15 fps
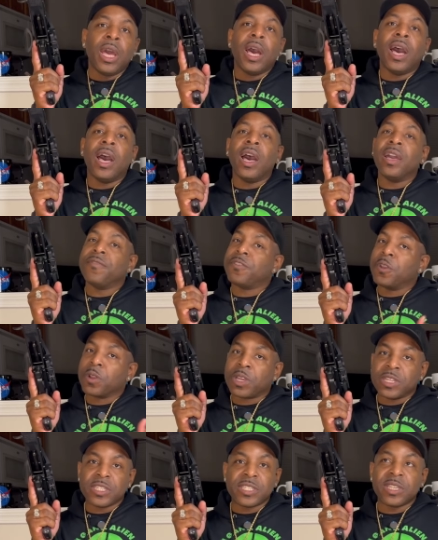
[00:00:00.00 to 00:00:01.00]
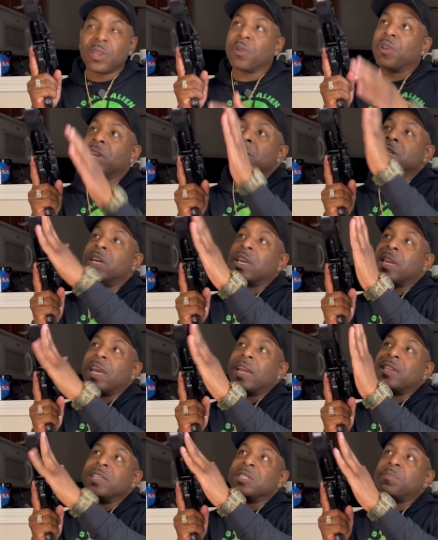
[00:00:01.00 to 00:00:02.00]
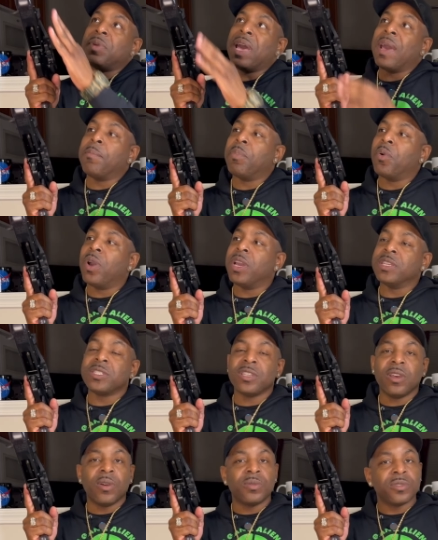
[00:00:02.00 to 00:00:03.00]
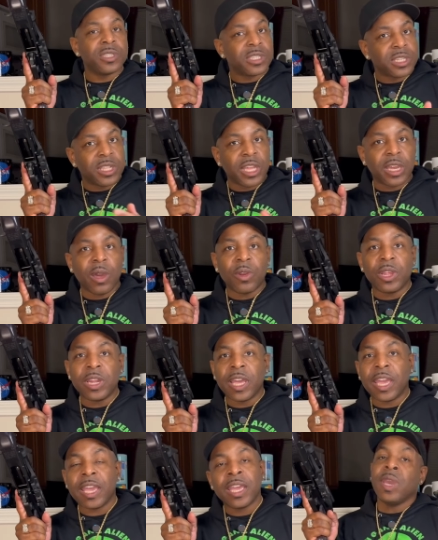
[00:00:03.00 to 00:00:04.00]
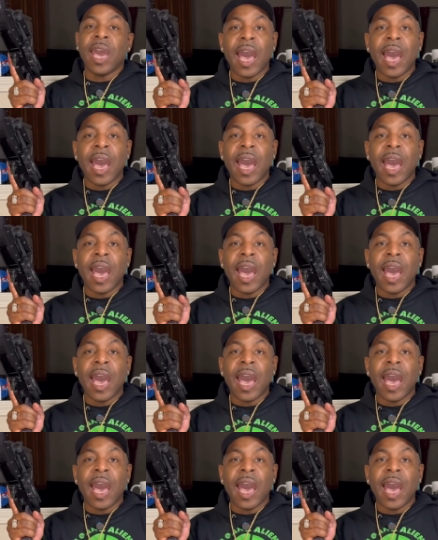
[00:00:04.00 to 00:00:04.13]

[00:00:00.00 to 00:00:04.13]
uh, if you're considering looking at this bad boy. So just click on the link.